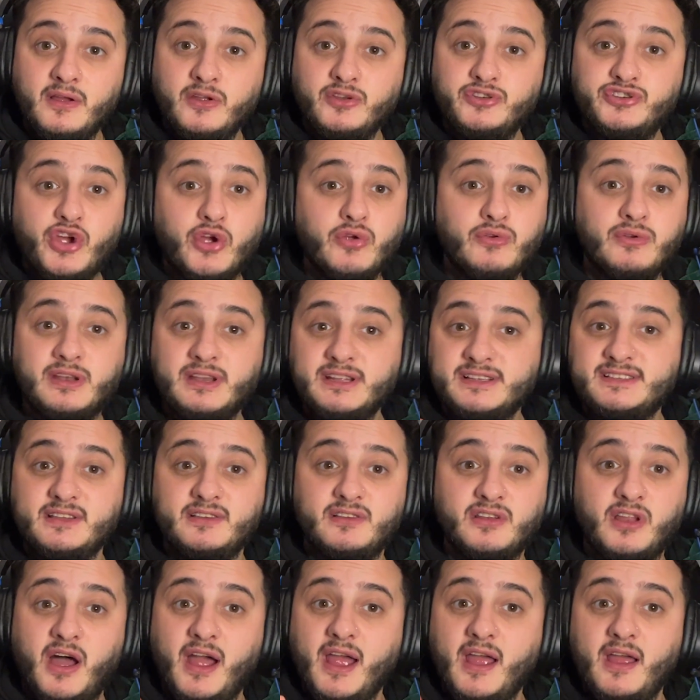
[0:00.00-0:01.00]
don't listen,
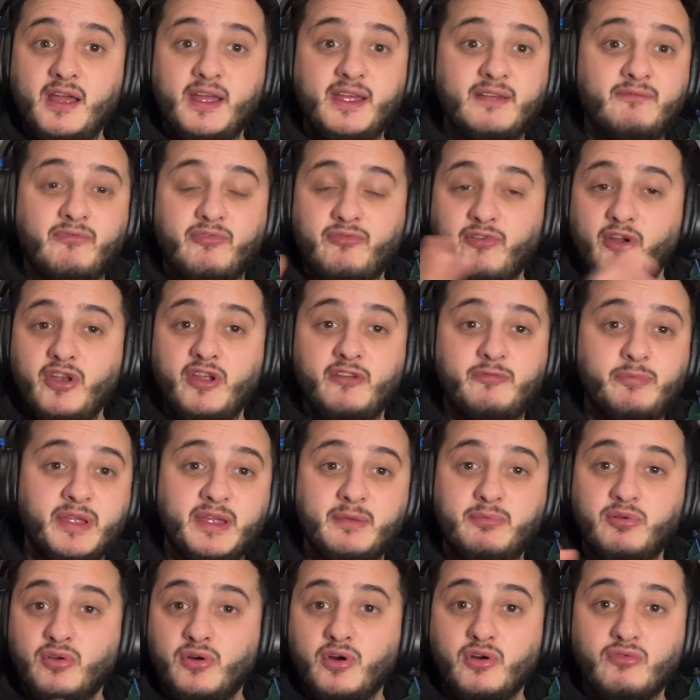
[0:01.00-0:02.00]
like in front of
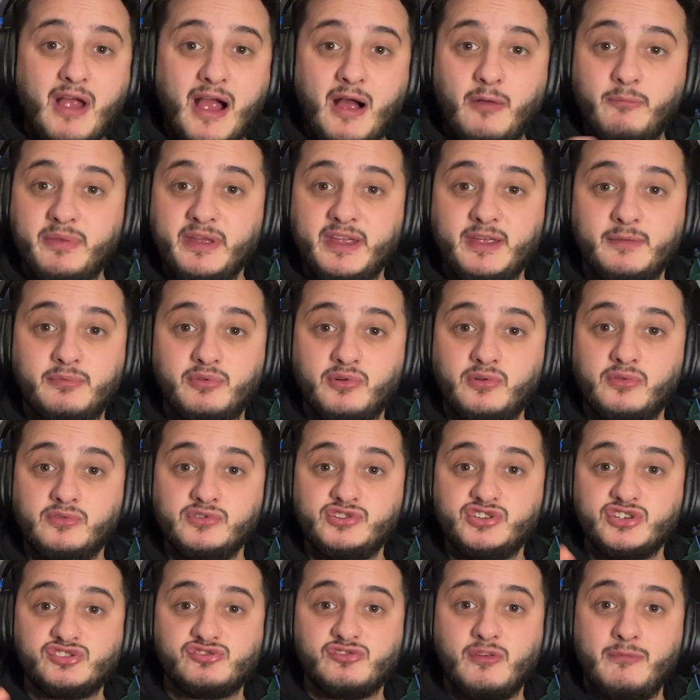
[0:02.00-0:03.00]
people or around people,
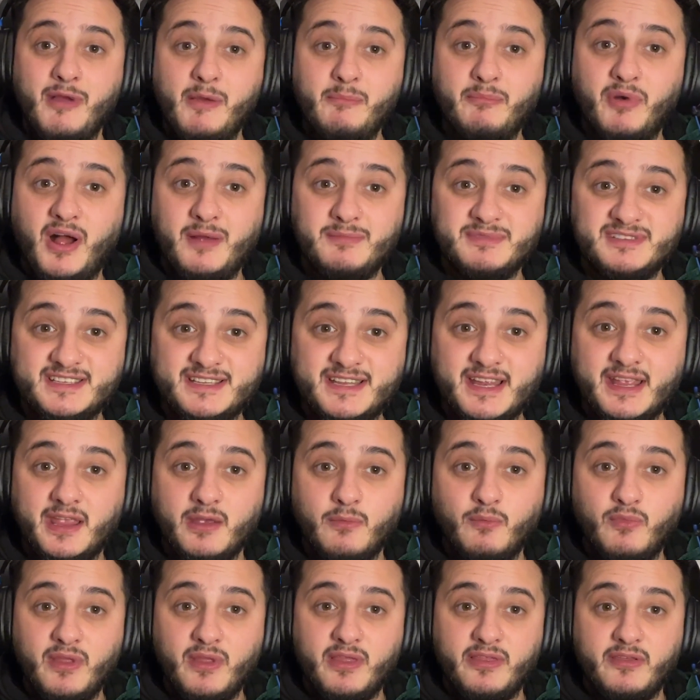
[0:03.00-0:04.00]
just remember I'm
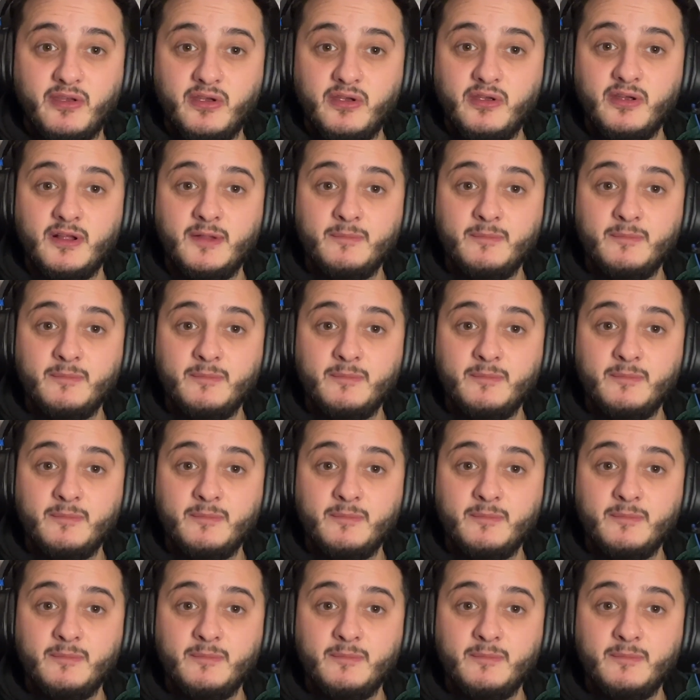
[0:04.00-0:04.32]
sticking with you.